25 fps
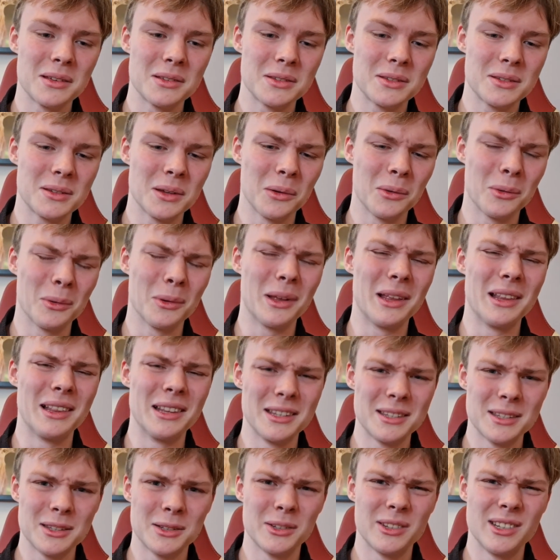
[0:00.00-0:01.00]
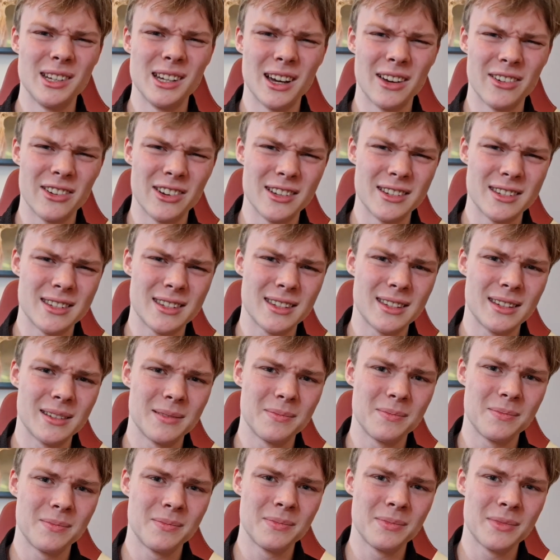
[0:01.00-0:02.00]
So listen to the others,
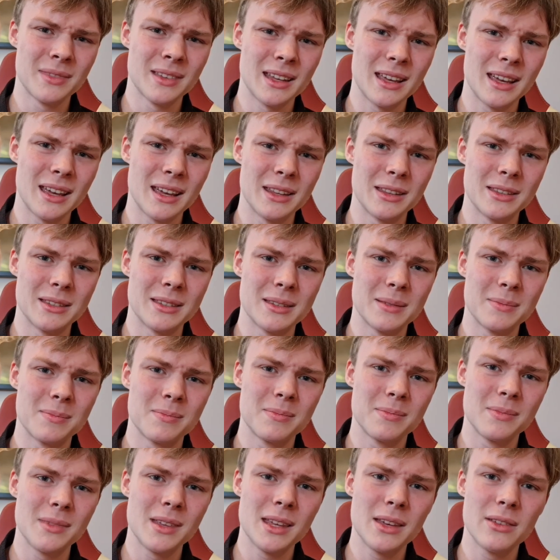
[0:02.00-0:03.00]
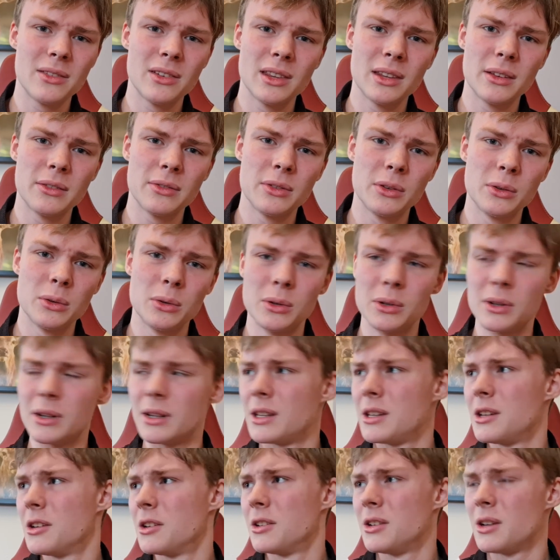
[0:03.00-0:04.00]
and even if you
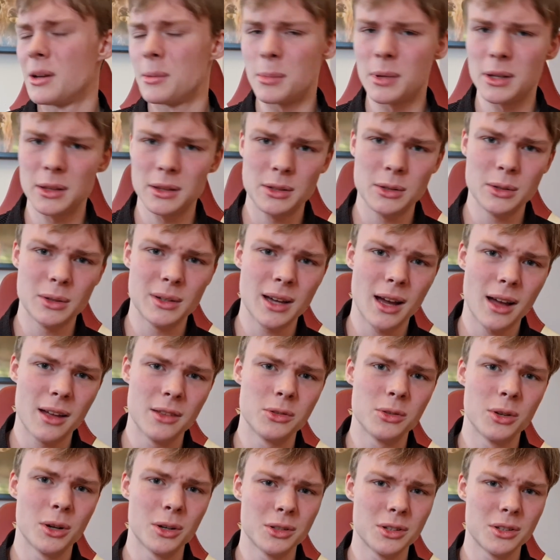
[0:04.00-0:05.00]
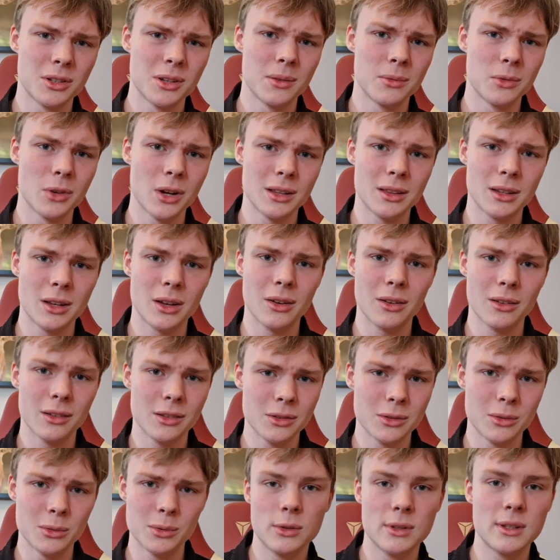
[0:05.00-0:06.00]
hear them and you can't talk to them right now,
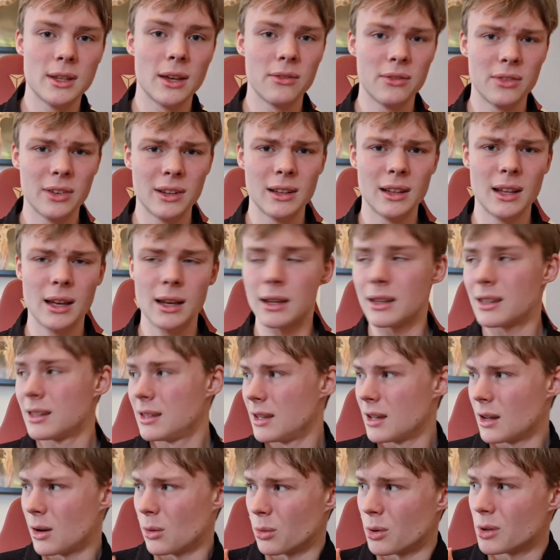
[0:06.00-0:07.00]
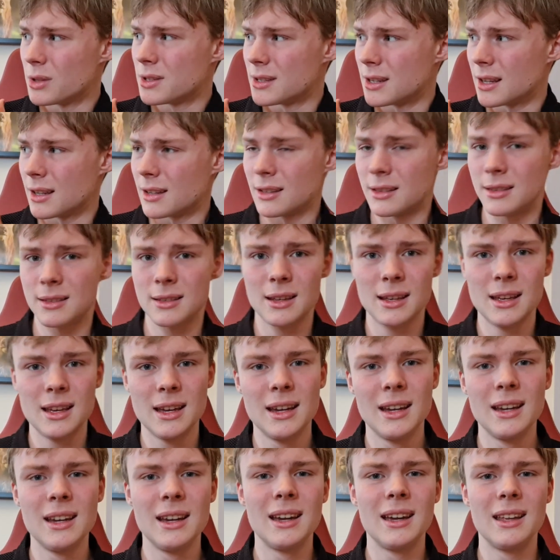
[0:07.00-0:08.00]
do something like, yeah, 1 second,
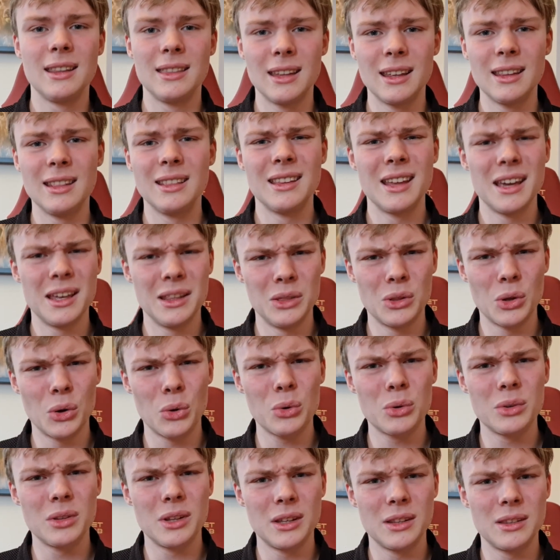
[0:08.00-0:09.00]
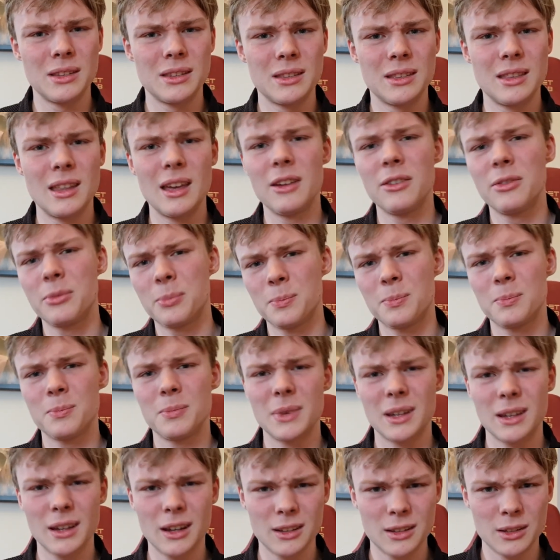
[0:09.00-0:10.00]
and then they know that they've
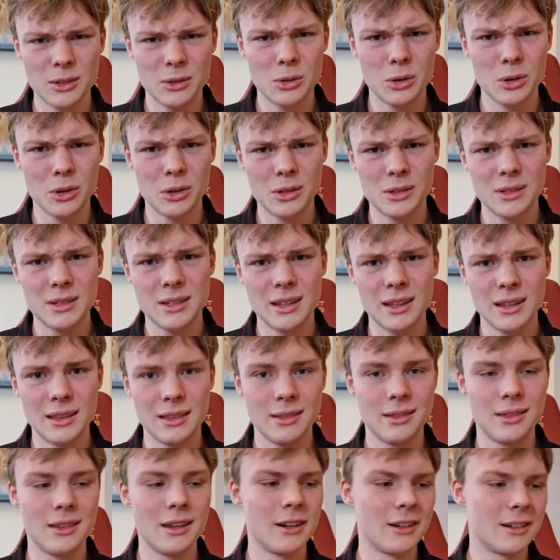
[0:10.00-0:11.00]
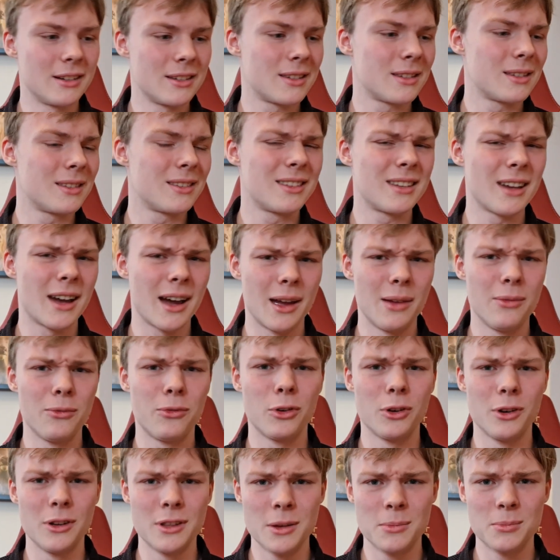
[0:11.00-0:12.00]
been gotten hurt and there's time
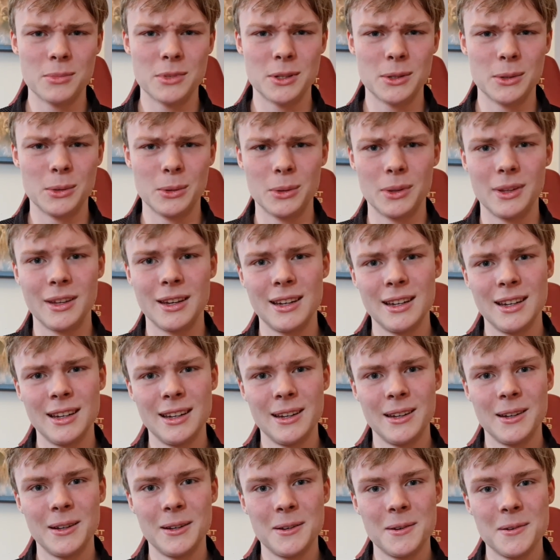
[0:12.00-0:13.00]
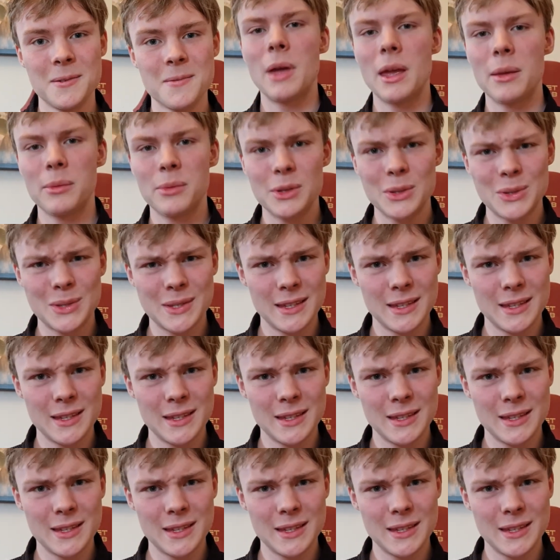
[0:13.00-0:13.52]
for them soon. Maybe you